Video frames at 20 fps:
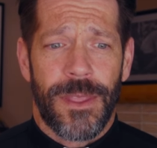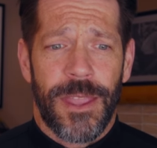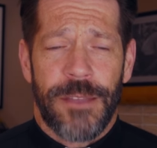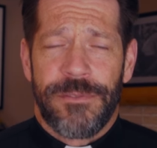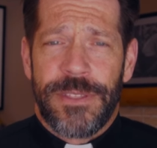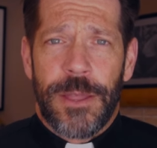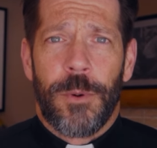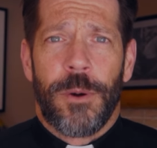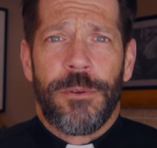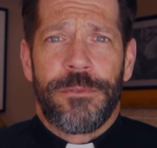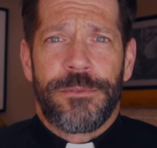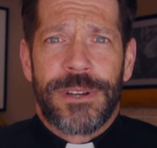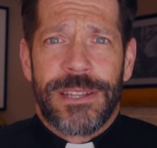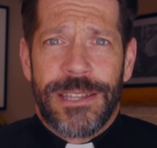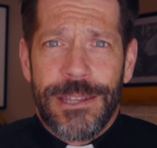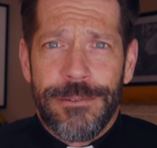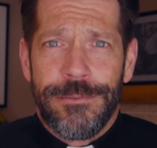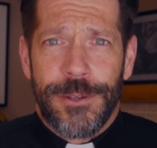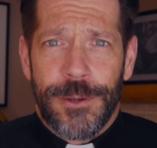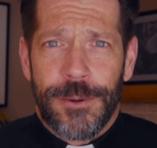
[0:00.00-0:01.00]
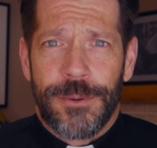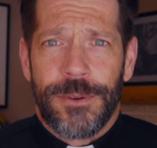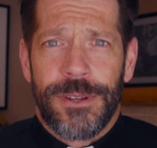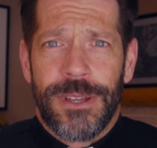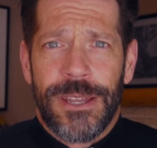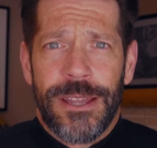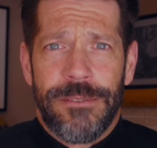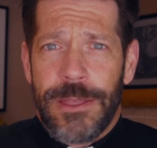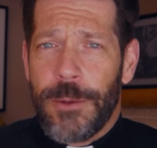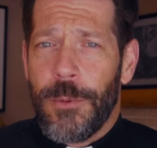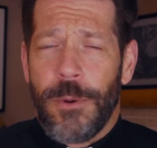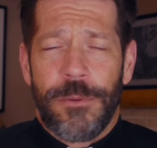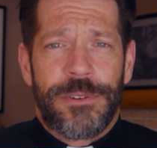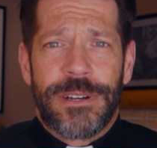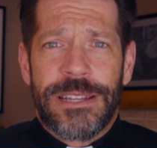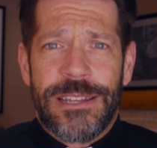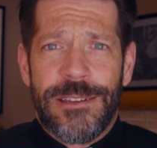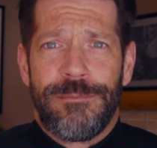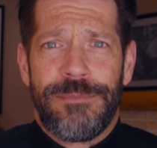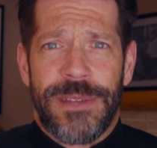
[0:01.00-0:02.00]
If they won't forgive you, if they won't
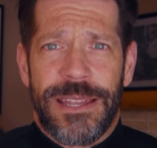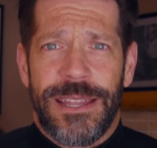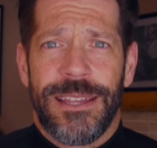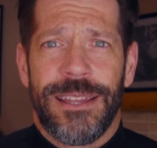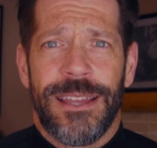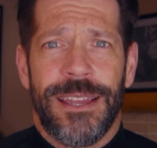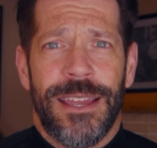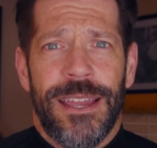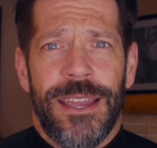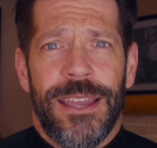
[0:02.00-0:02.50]
forgive me,